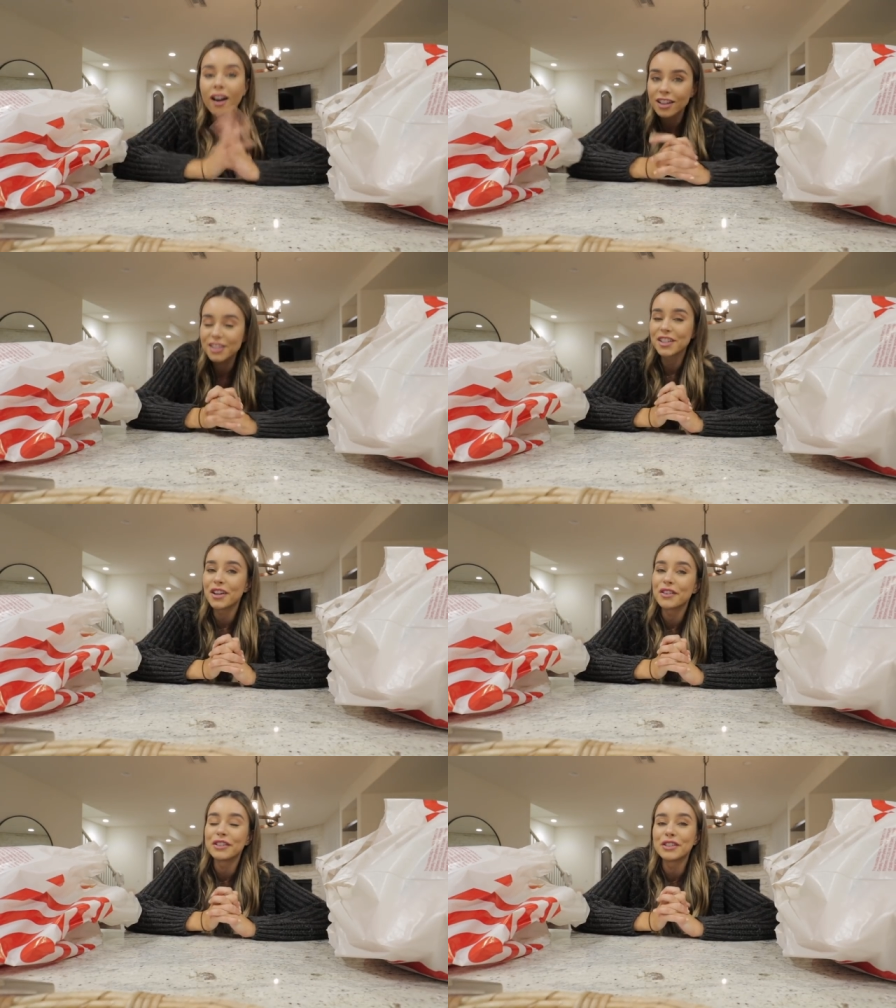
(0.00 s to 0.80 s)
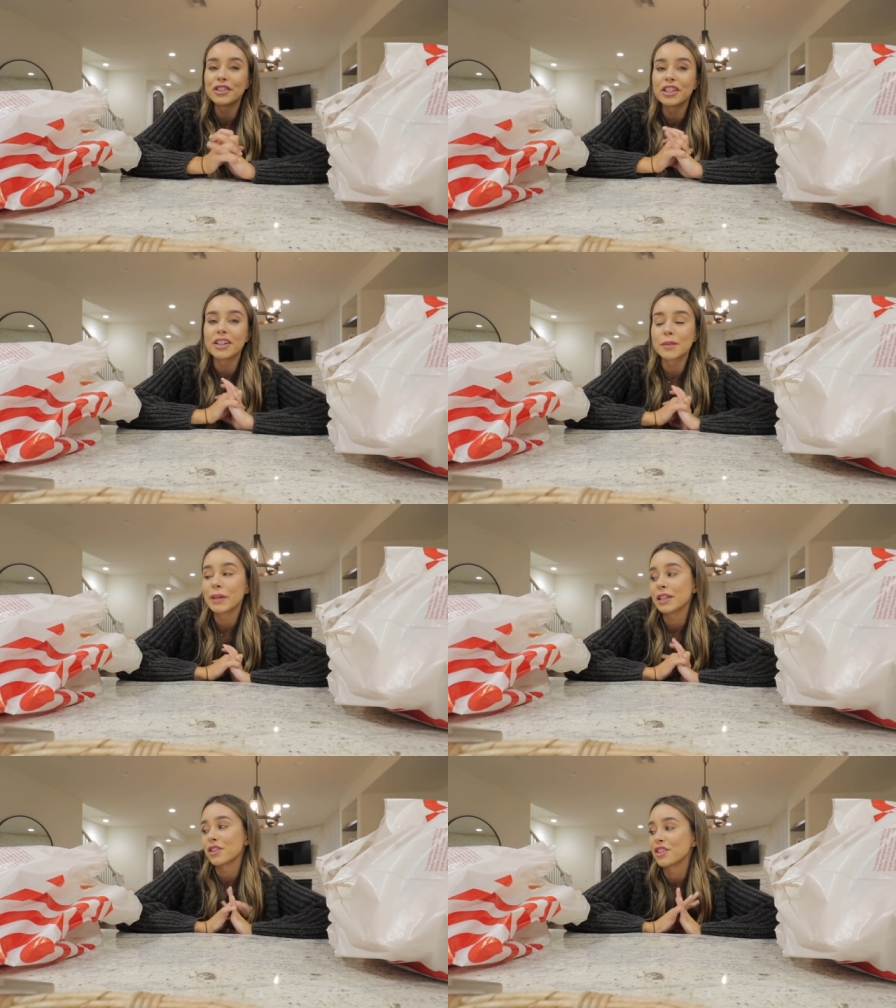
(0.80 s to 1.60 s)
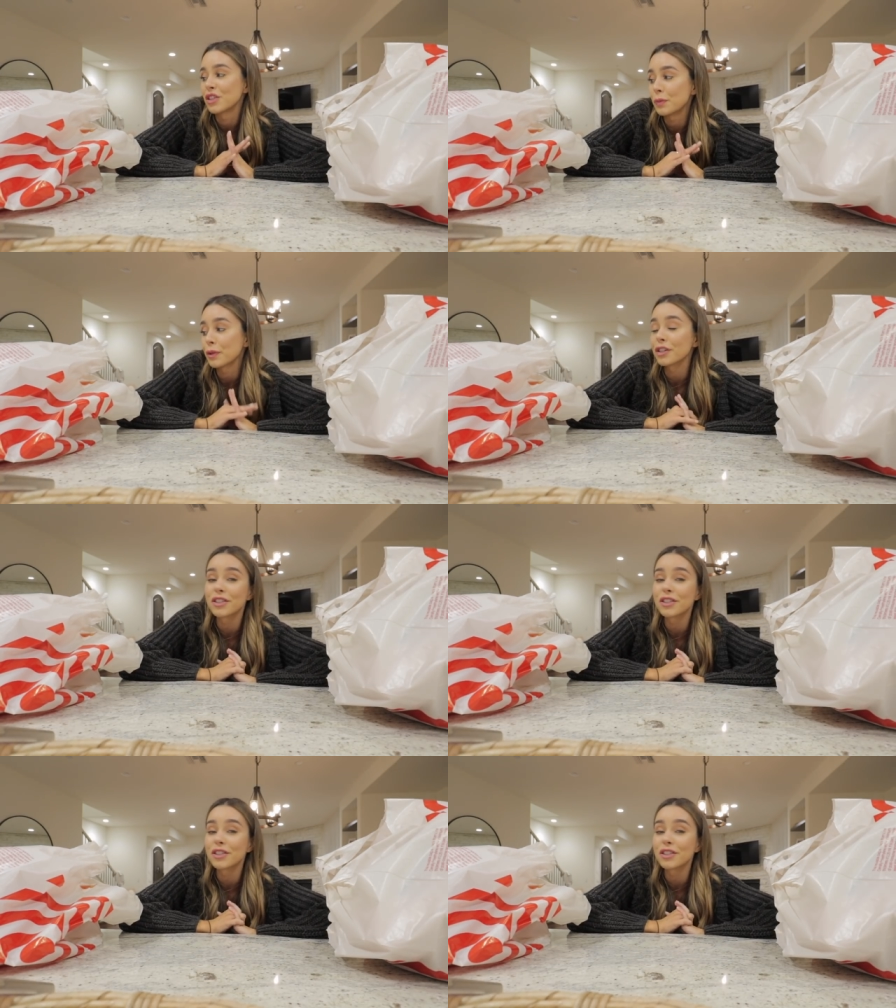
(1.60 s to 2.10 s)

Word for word: Also, Neutrogena is being super,